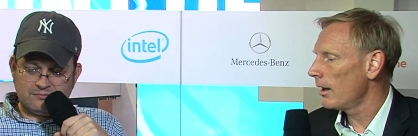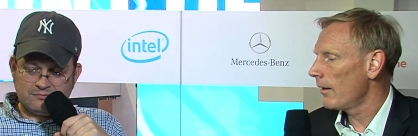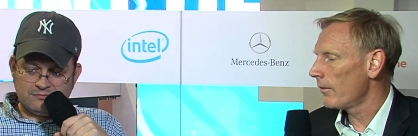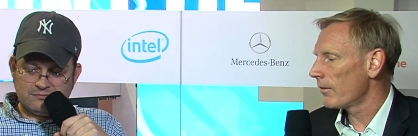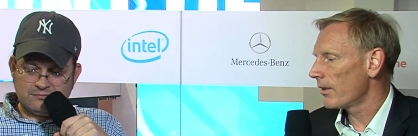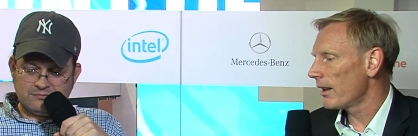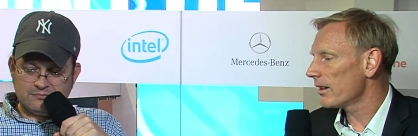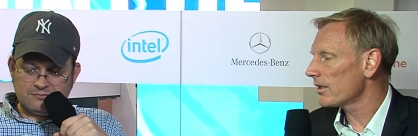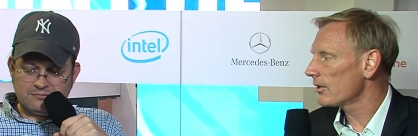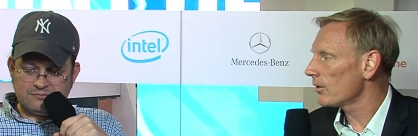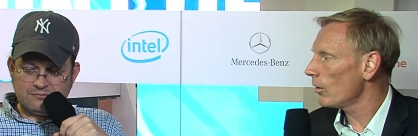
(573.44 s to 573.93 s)

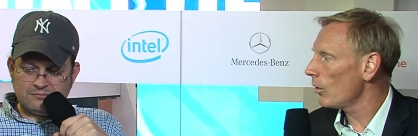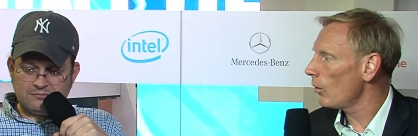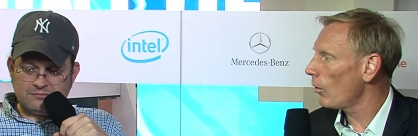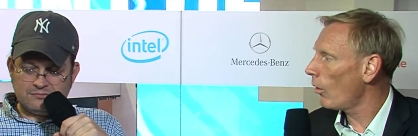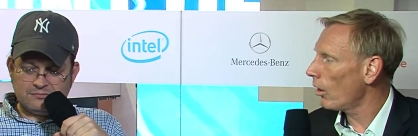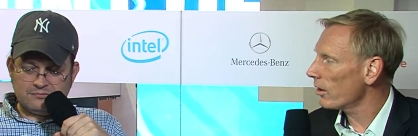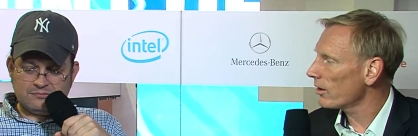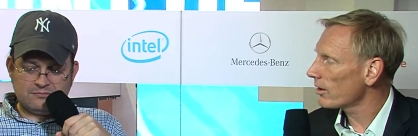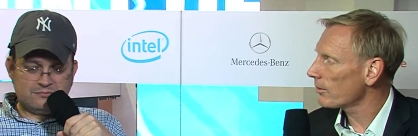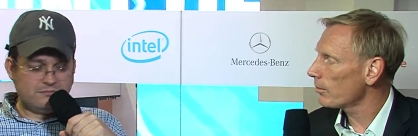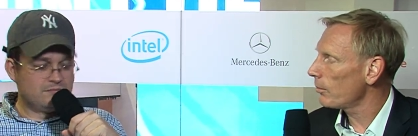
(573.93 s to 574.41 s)
Speaker 1: there's no
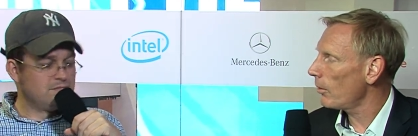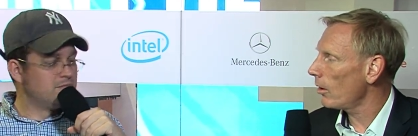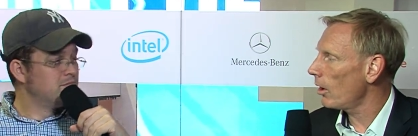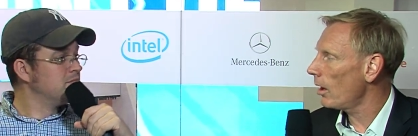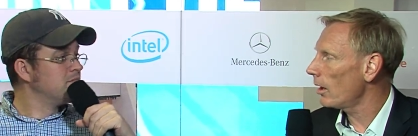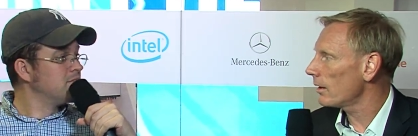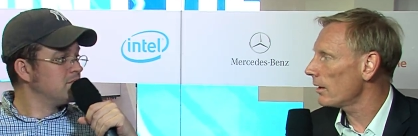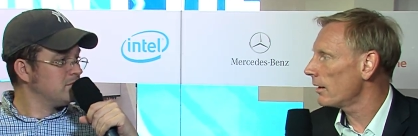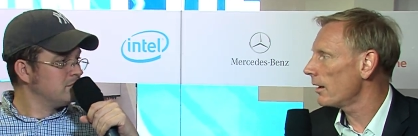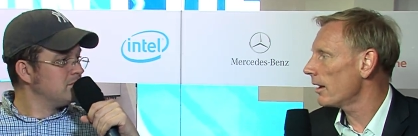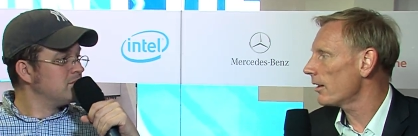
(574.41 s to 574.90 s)

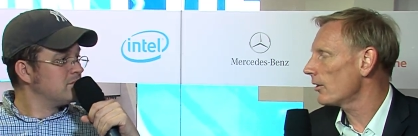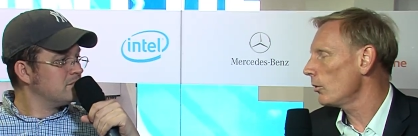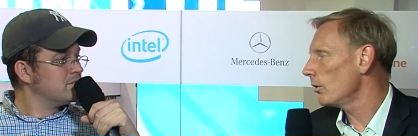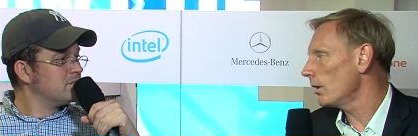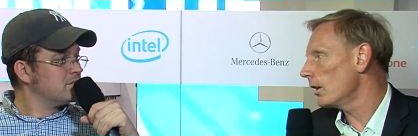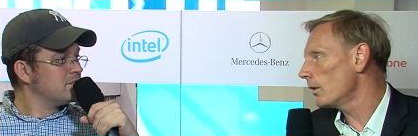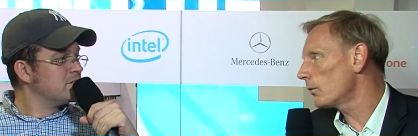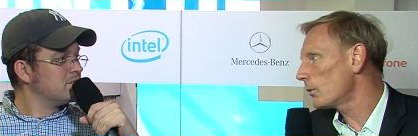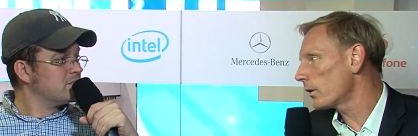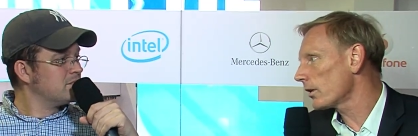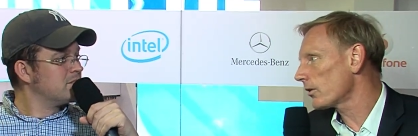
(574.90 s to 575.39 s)
hotspot, and there's no
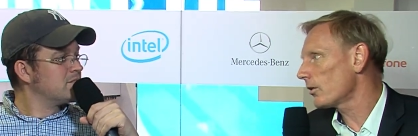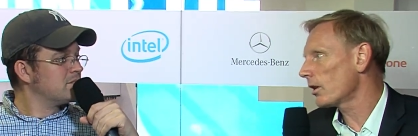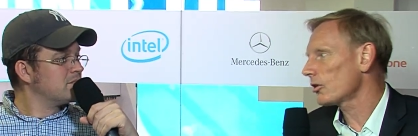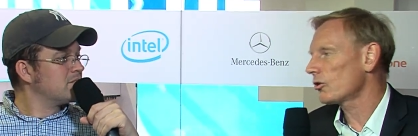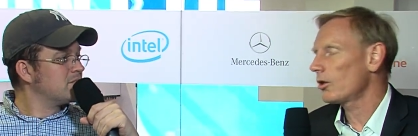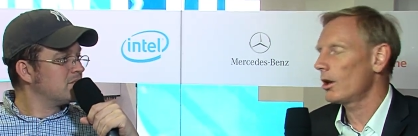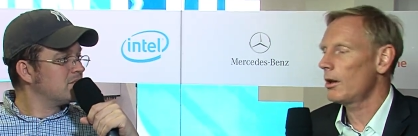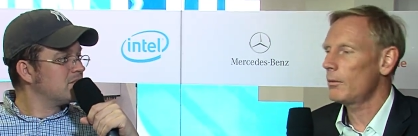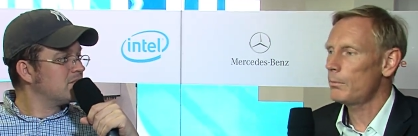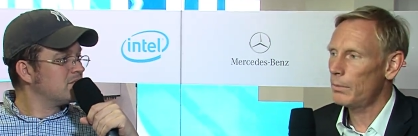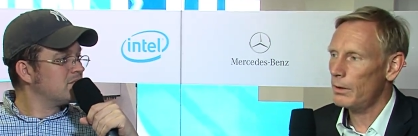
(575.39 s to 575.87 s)

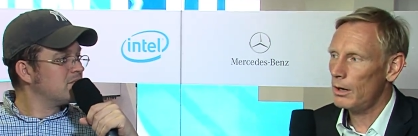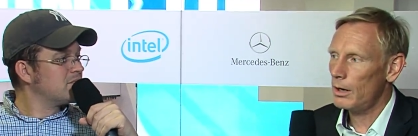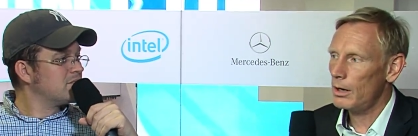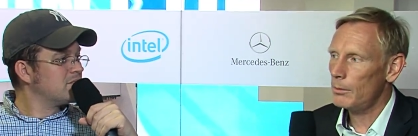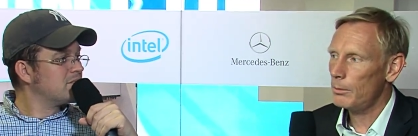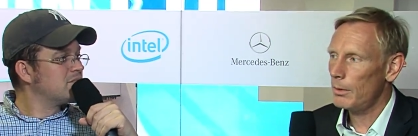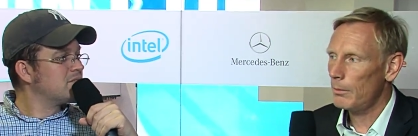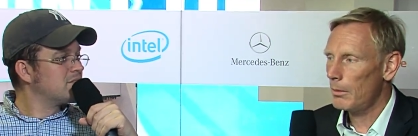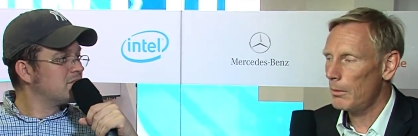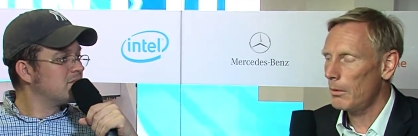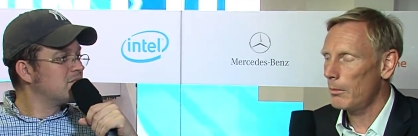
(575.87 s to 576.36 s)
infrastructure, and blah
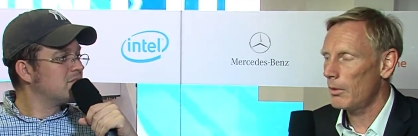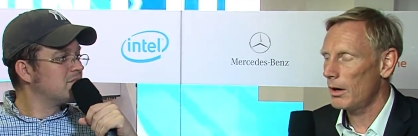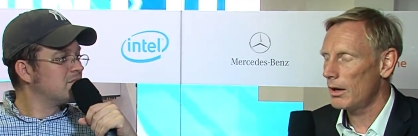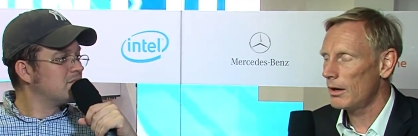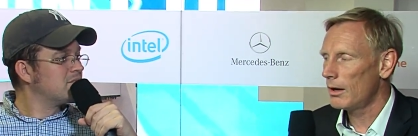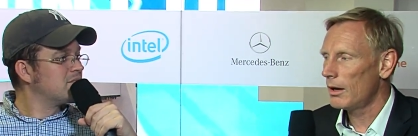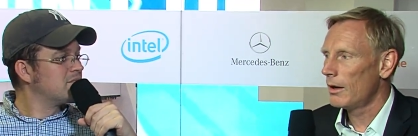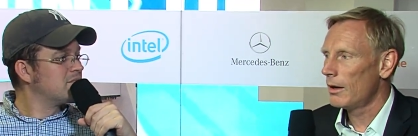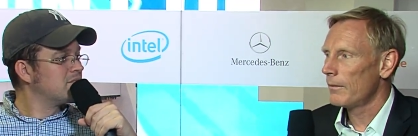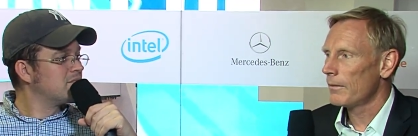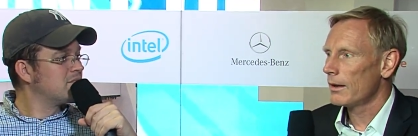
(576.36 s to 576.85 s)
blah blah blah."
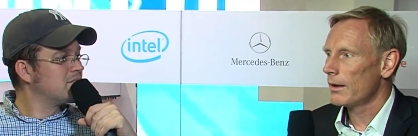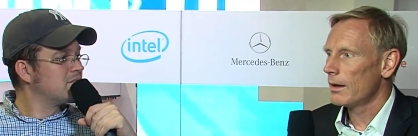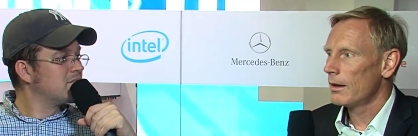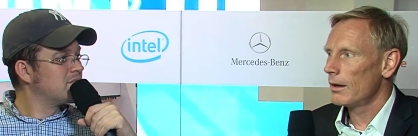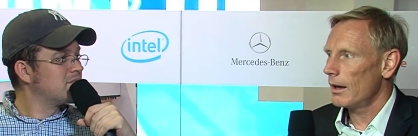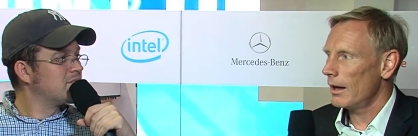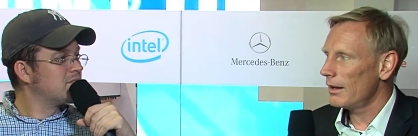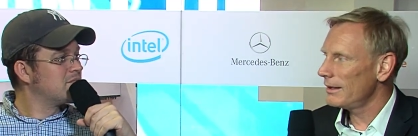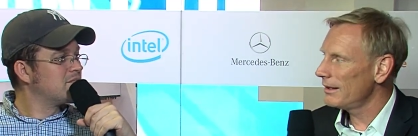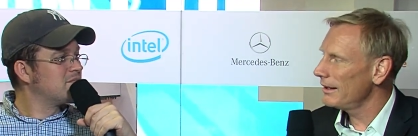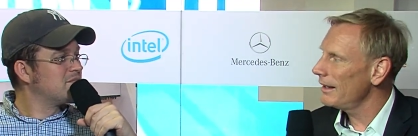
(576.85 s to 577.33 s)

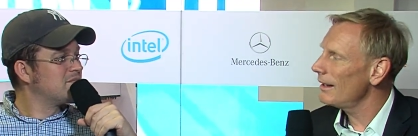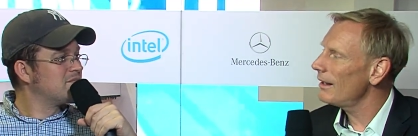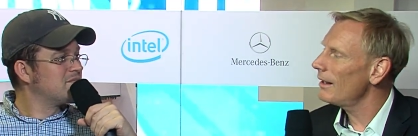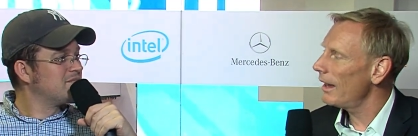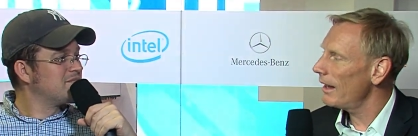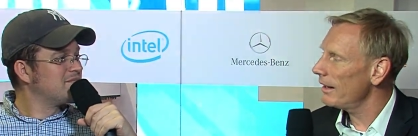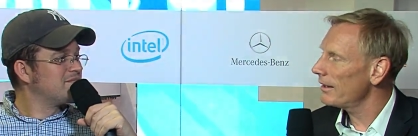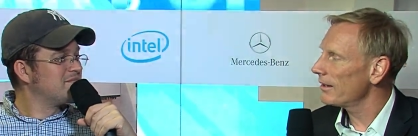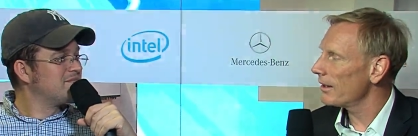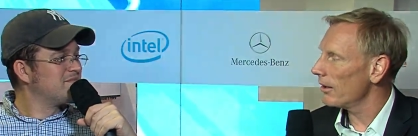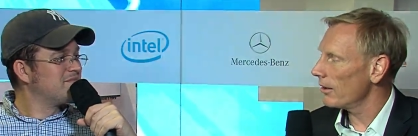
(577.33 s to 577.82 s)
A year
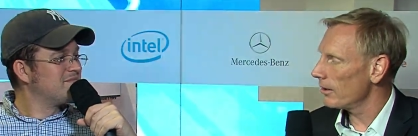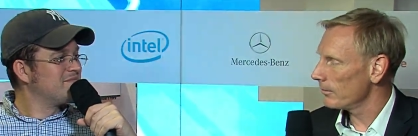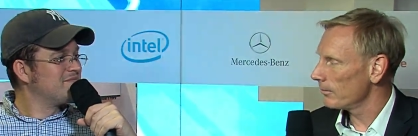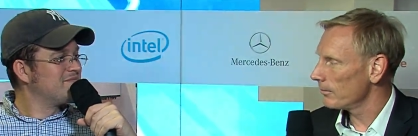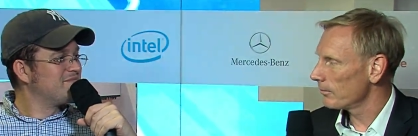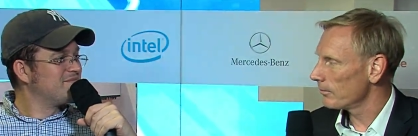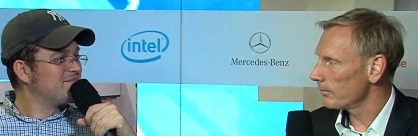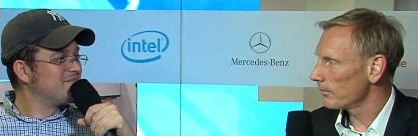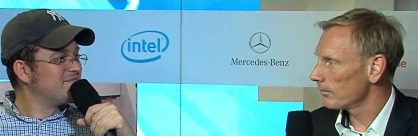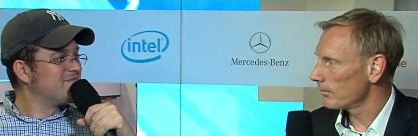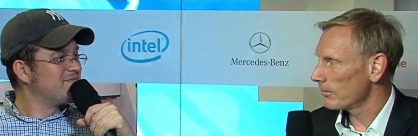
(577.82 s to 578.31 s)
later,
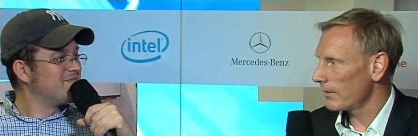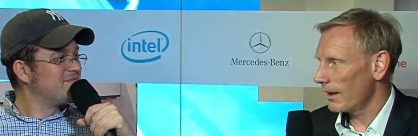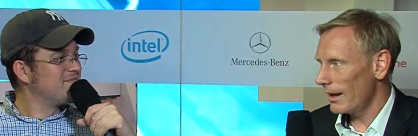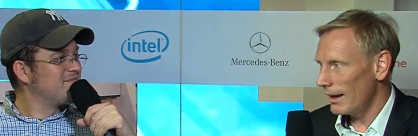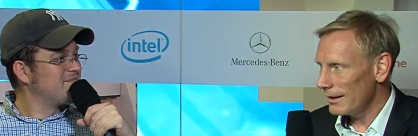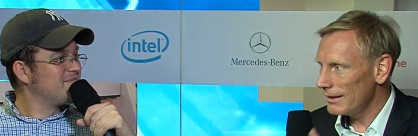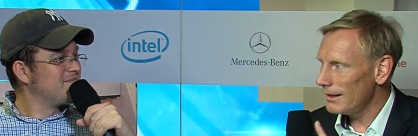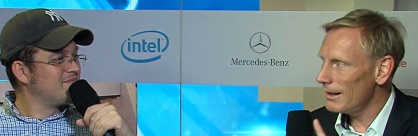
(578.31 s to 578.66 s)
a year